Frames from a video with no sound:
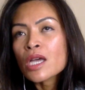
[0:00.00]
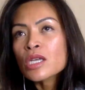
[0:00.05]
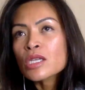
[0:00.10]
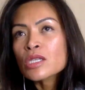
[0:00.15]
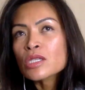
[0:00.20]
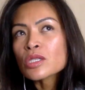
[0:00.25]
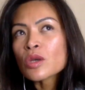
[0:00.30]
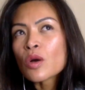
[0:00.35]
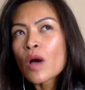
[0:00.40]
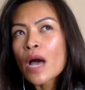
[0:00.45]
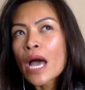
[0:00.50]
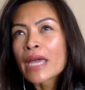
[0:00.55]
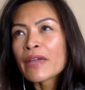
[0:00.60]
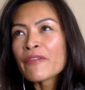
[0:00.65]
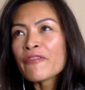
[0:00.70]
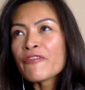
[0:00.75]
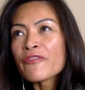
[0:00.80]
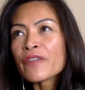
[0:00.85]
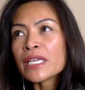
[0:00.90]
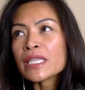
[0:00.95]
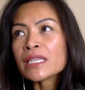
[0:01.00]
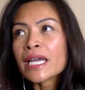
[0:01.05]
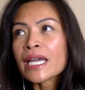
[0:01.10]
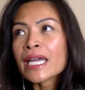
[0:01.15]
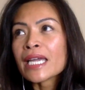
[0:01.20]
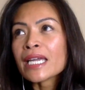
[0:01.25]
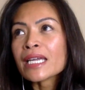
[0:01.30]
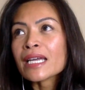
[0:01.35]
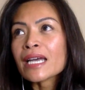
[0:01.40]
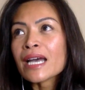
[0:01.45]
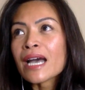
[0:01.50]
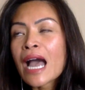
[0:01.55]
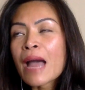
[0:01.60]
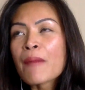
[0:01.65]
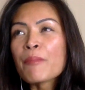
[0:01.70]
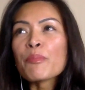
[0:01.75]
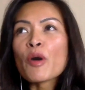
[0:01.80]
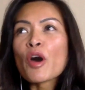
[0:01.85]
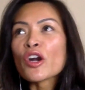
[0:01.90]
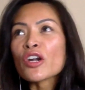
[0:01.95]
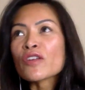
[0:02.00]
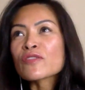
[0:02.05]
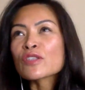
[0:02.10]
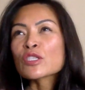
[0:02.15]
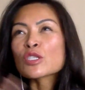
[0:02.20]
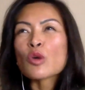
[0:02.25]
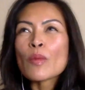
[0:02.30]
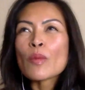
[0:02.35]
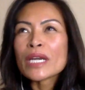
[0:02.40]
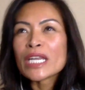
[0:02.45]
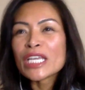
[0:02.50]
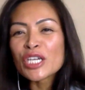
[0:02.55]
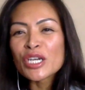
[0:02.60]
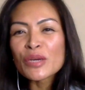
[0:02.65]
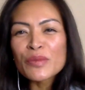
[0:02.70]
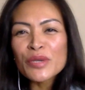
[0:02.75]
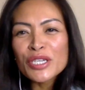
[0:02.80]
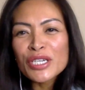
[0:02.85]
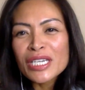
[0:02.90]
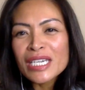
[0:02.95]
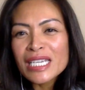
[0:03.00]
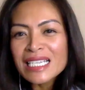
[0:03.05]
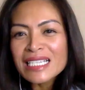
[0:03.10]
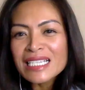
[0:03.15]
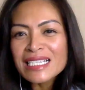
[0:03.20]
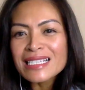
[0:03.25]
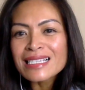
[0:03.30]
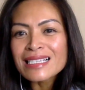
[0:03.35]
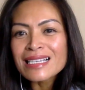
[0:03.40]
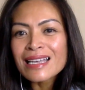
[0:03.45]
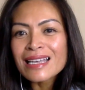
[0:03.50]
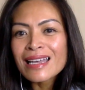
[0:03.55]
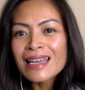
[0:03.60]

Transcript: So I feel like I'm part of so many communities.